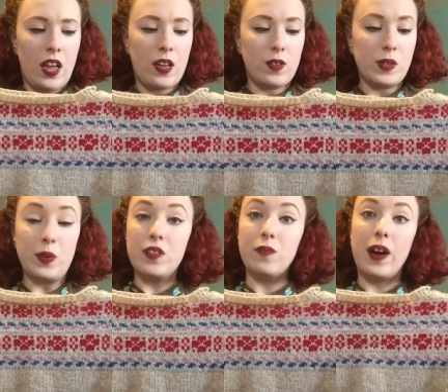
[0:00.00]
who is
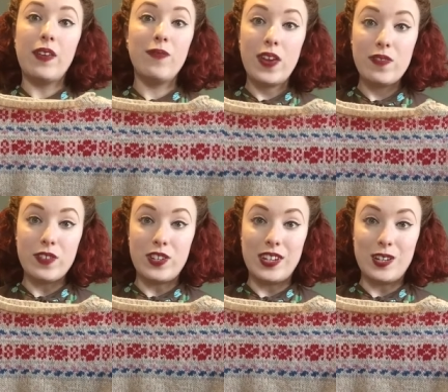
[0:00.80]
one of my
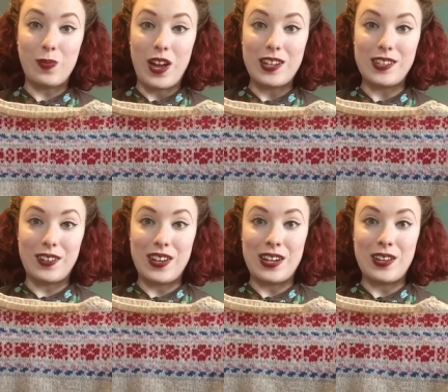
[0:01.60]
favourite knitwear
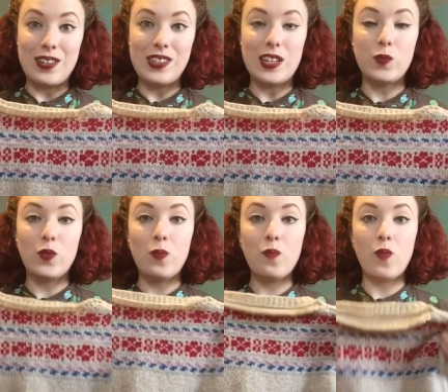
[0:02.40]
designers. It's
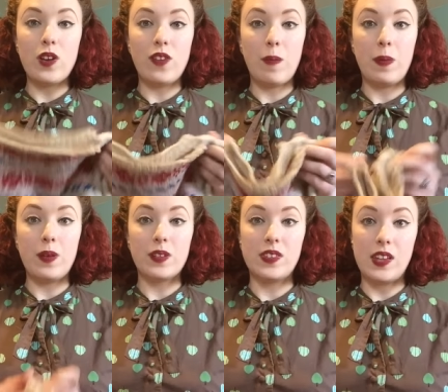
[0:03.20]
from one of her
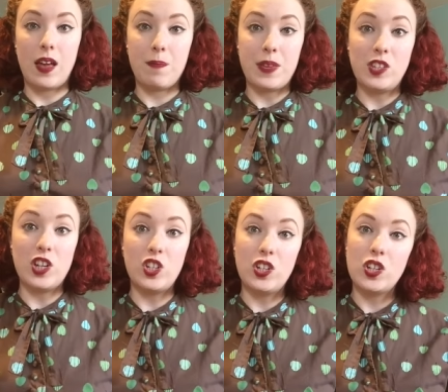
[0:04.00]
books, A
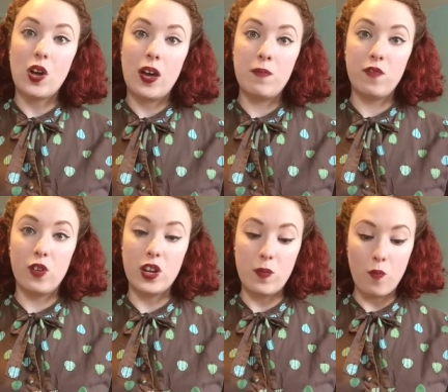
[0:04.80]
Stitch in Time,
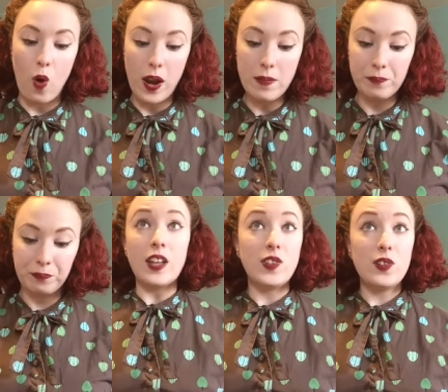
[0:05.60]
Volume 1.
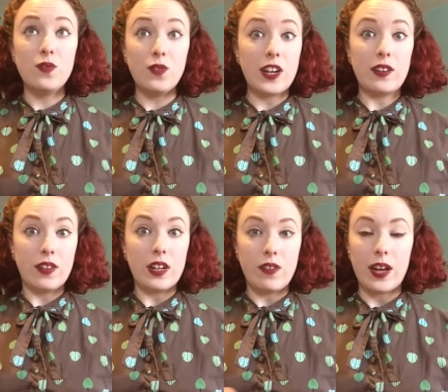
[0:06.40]
I do really,
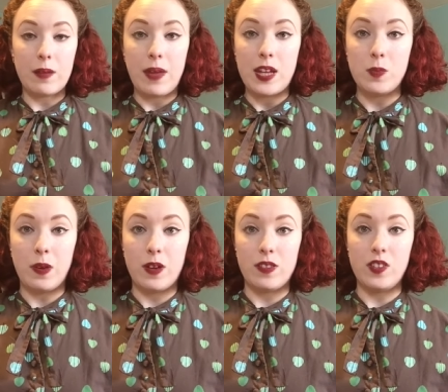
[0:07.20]
really recommend
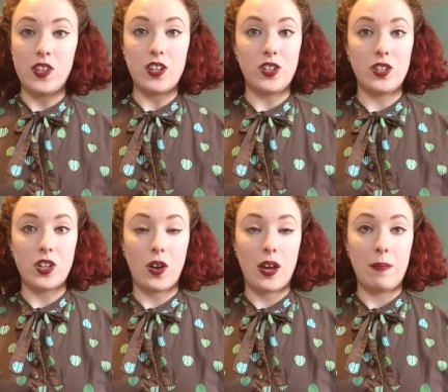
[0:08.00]
both A Stitch in
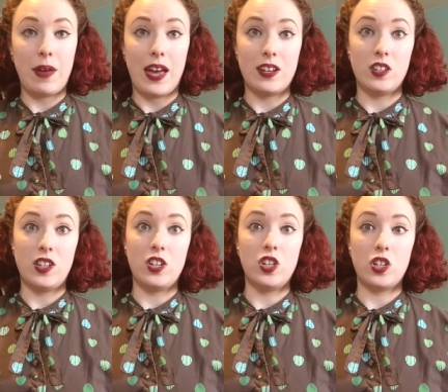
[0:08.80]
Time and A
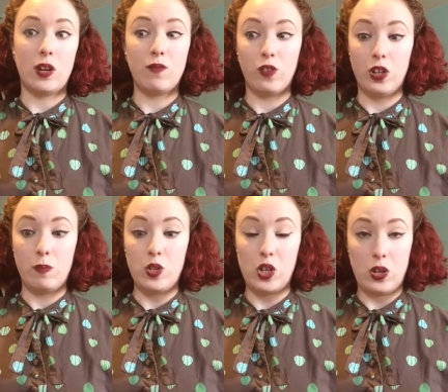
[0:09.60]
Stitch in Time,
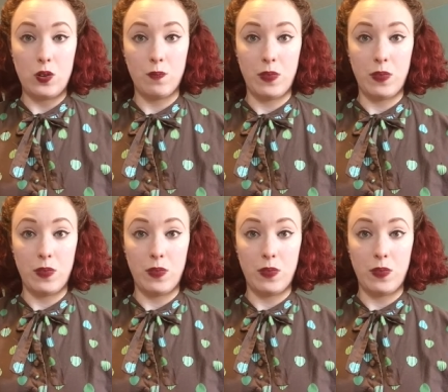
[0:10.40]
Volume 2,